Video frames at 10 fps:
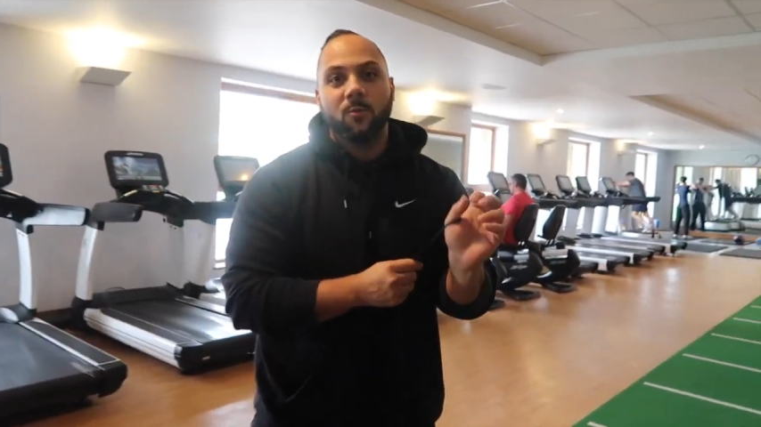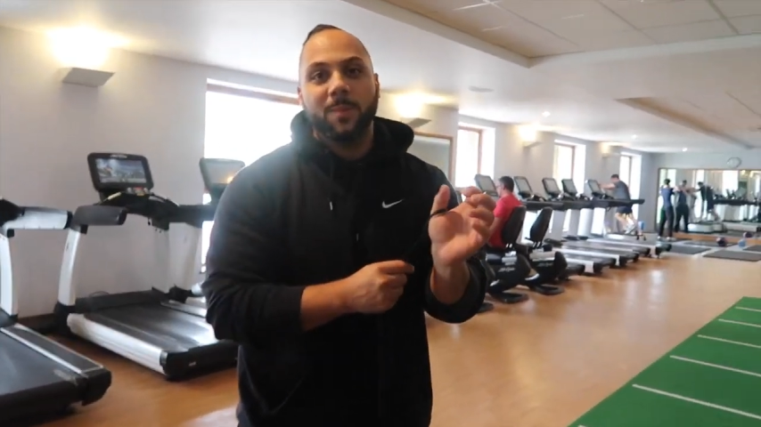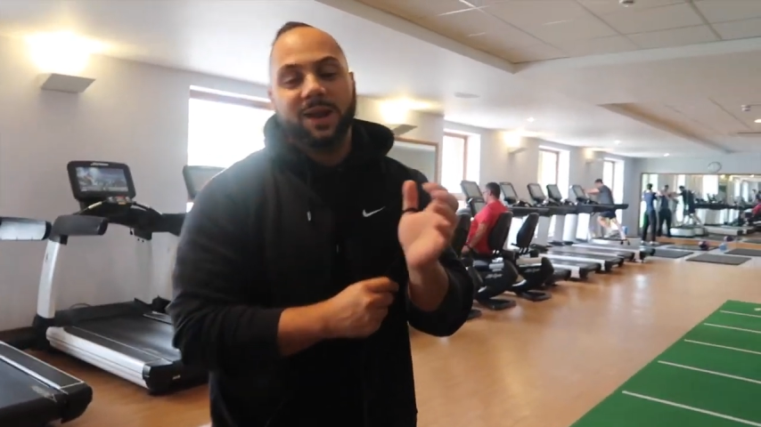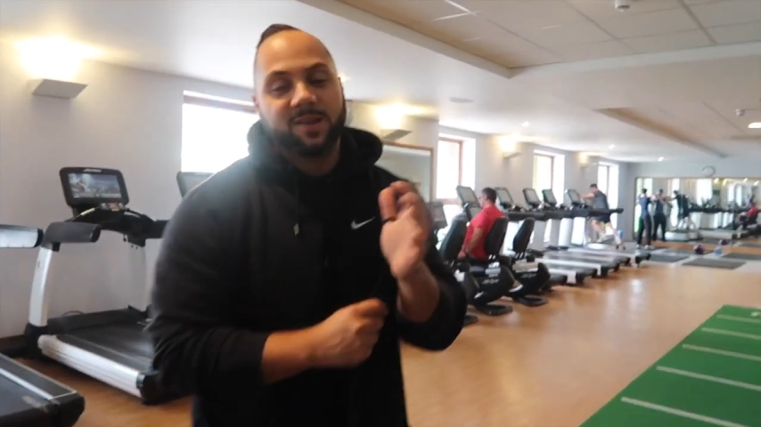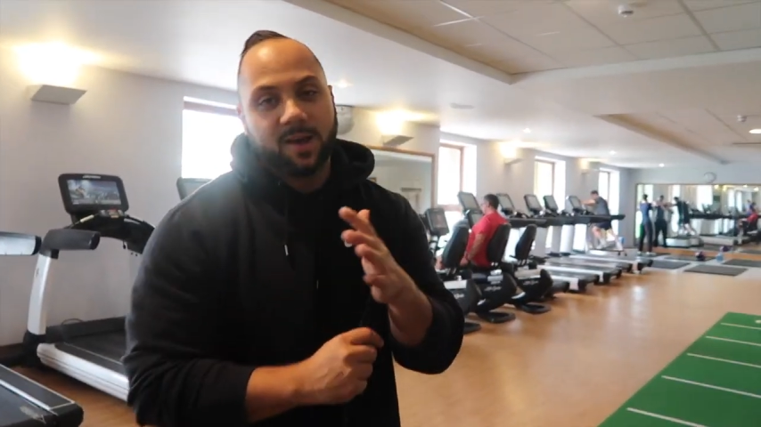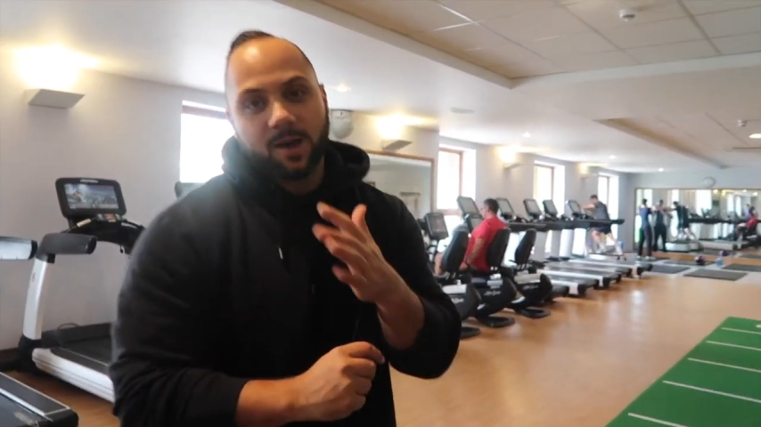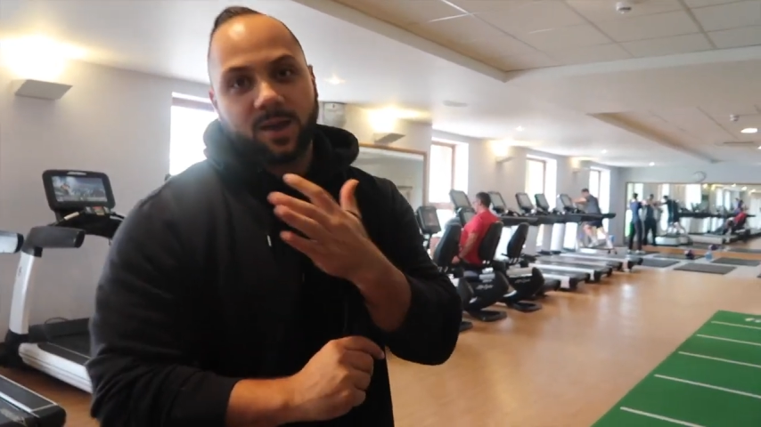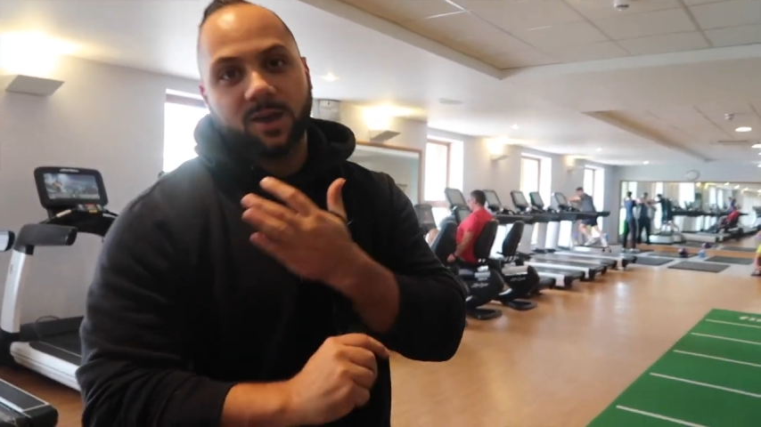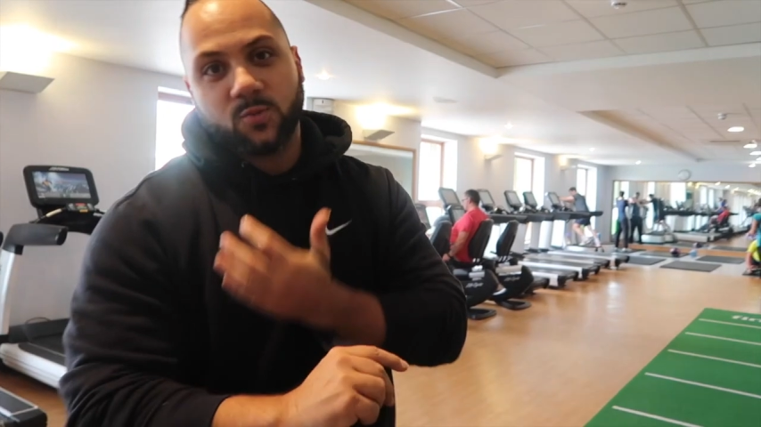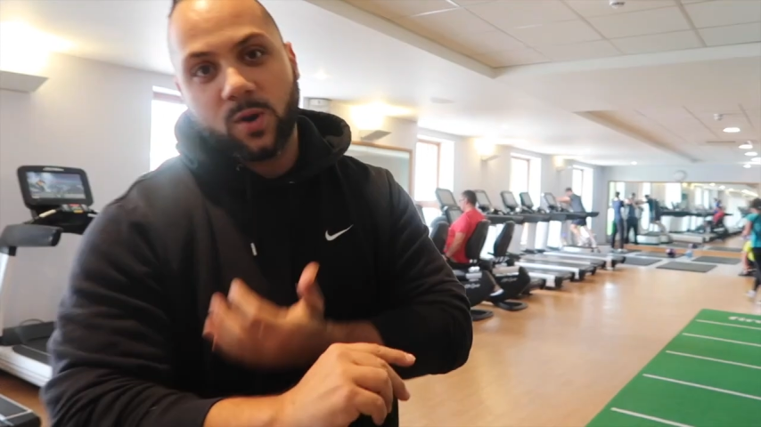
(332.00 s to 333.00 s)
little mini
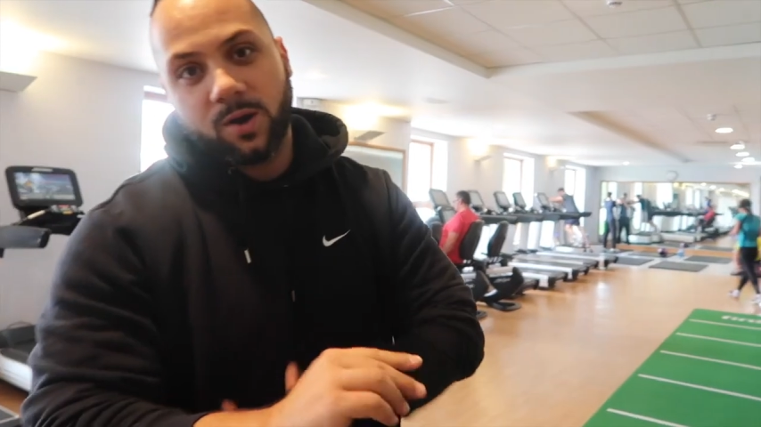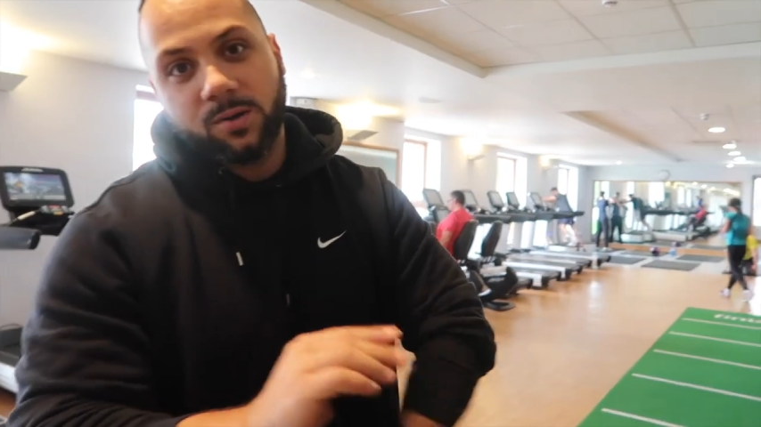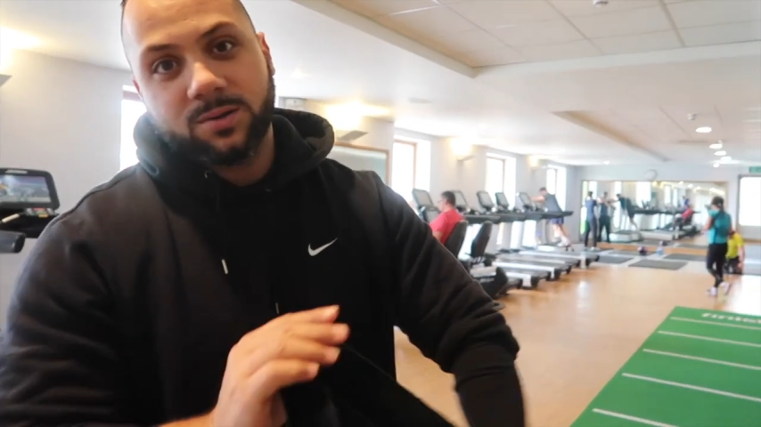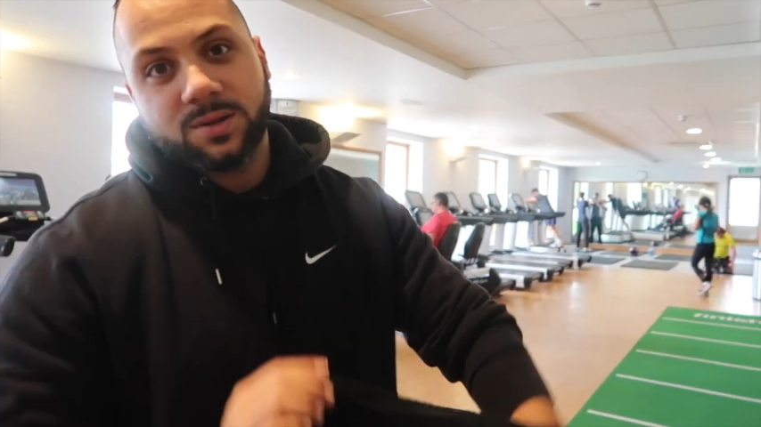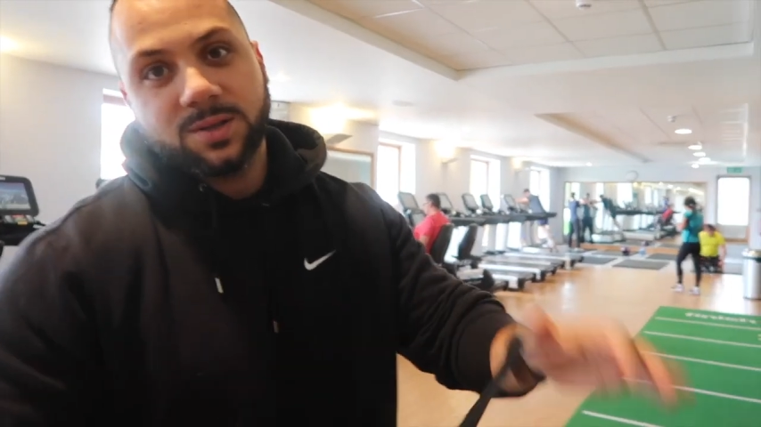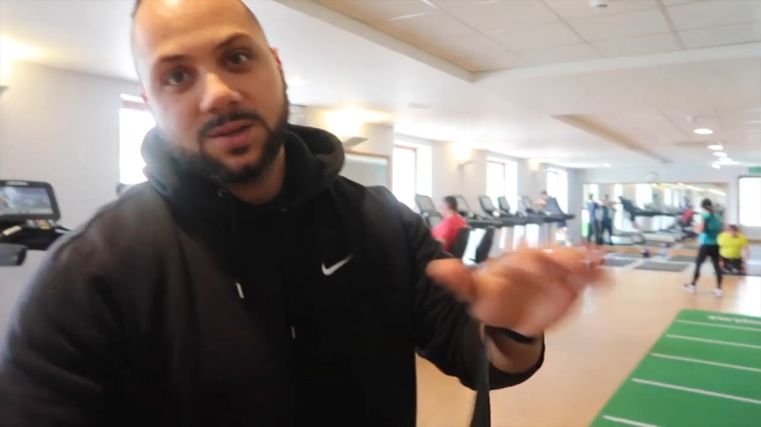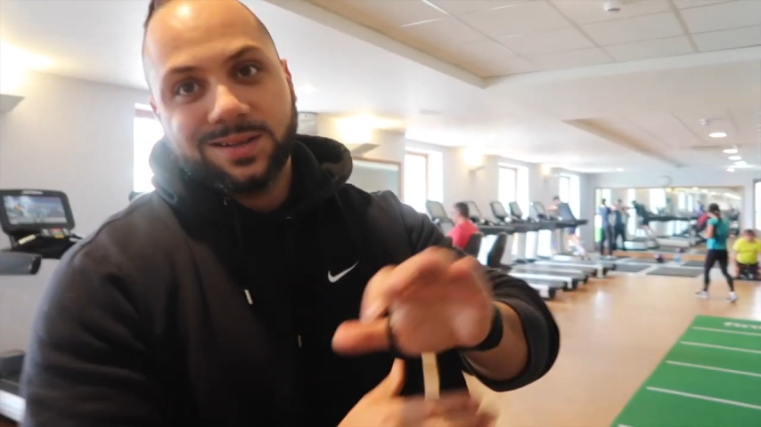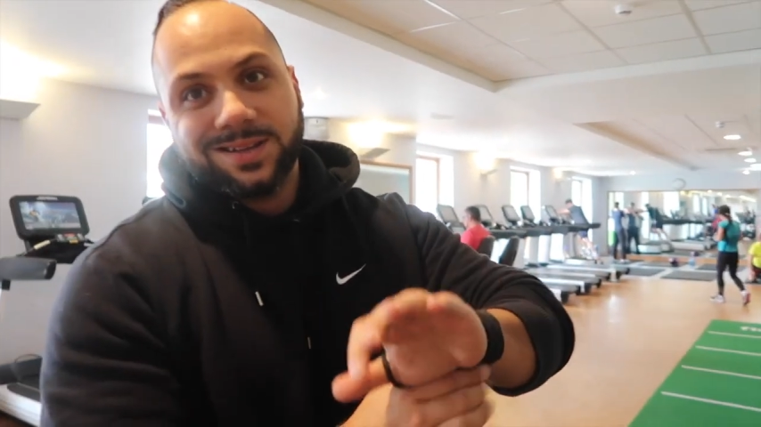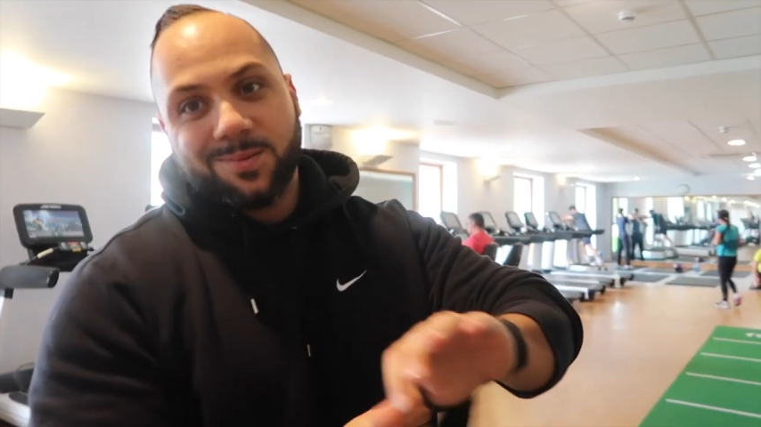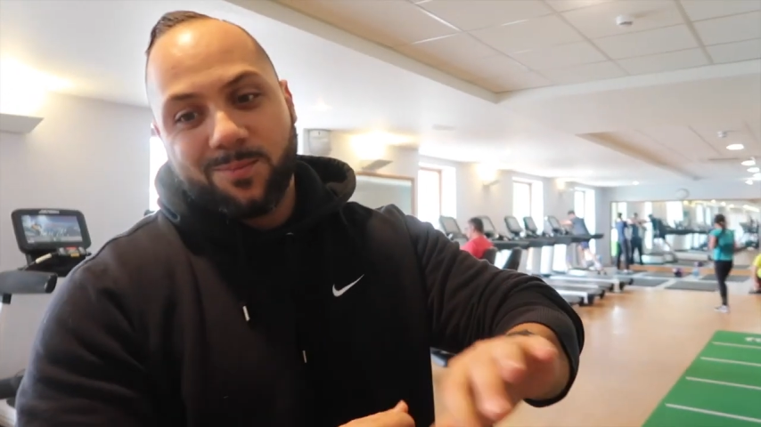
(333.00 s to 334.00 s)
circuit as
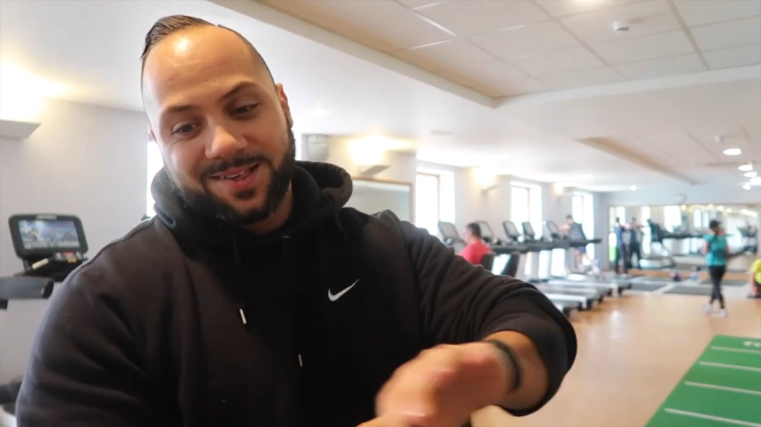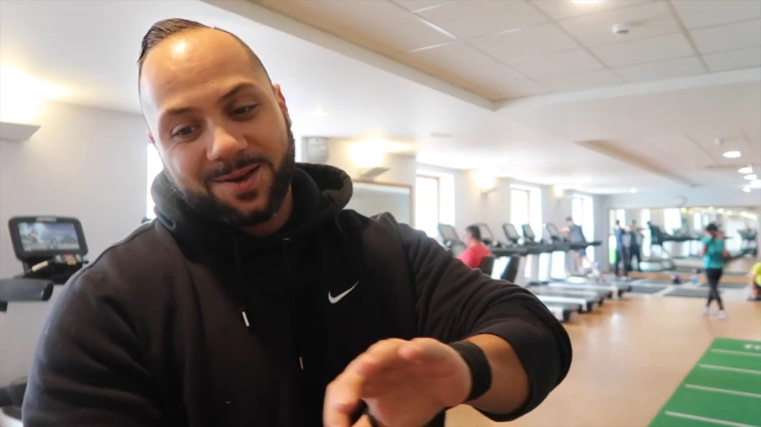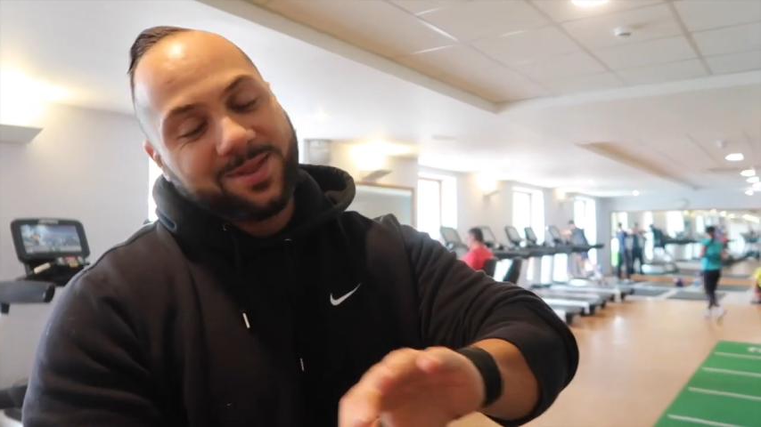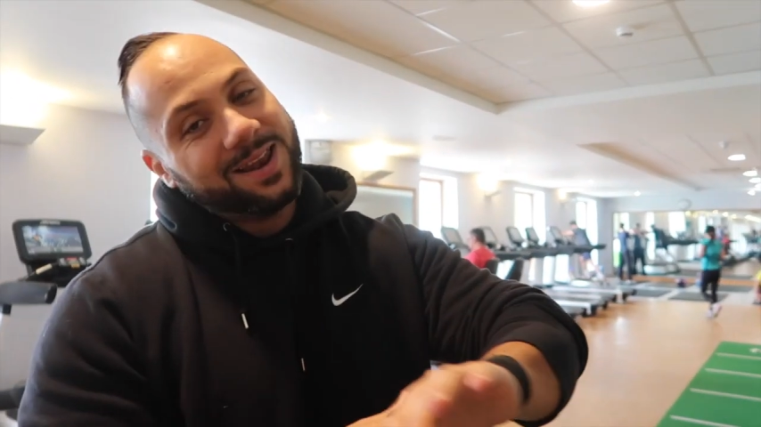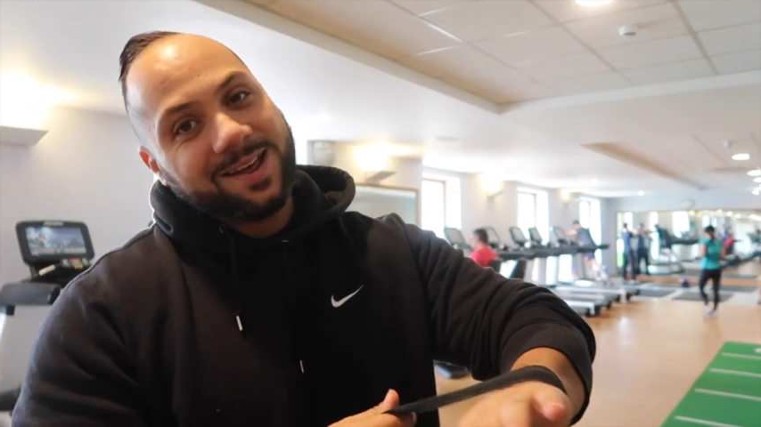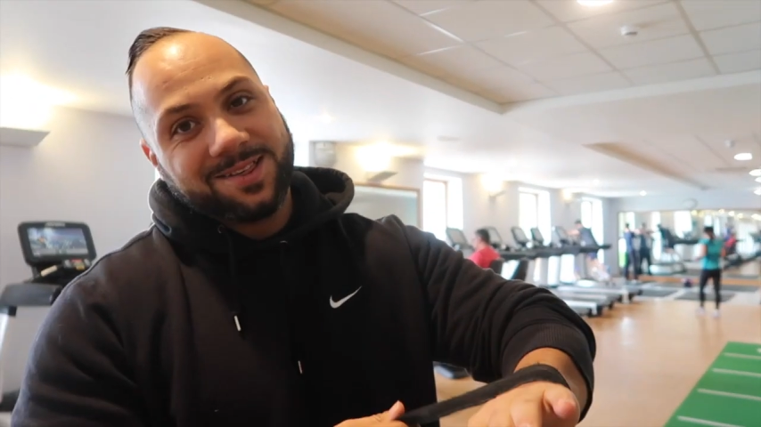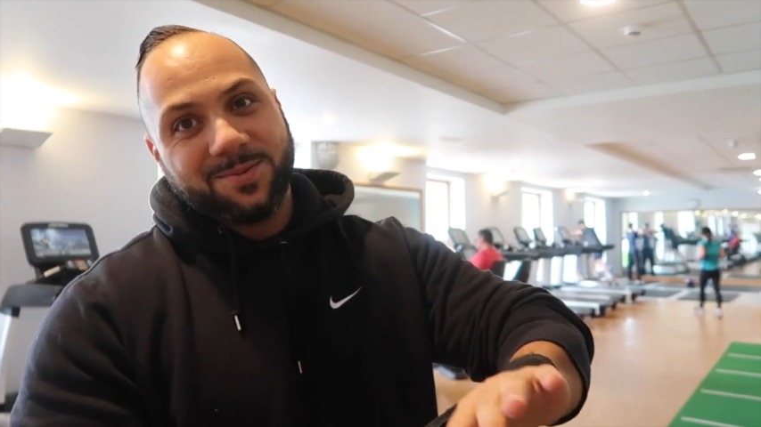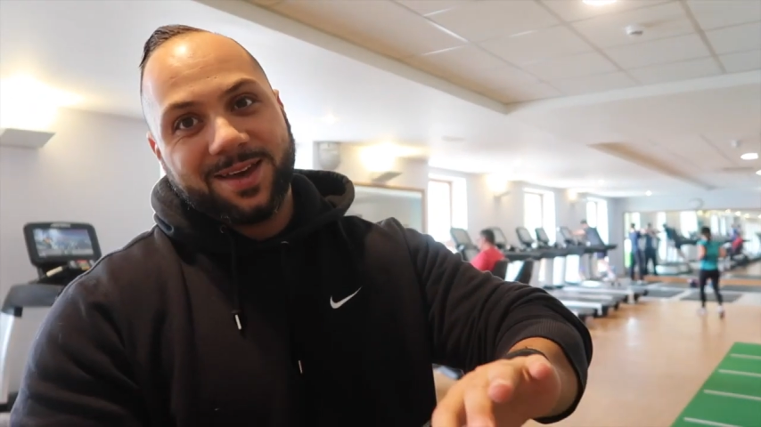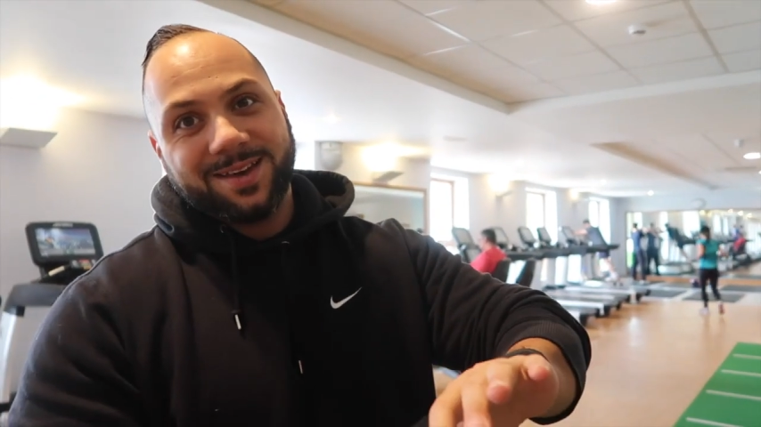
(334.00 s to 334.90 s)
well. Mess up the legs a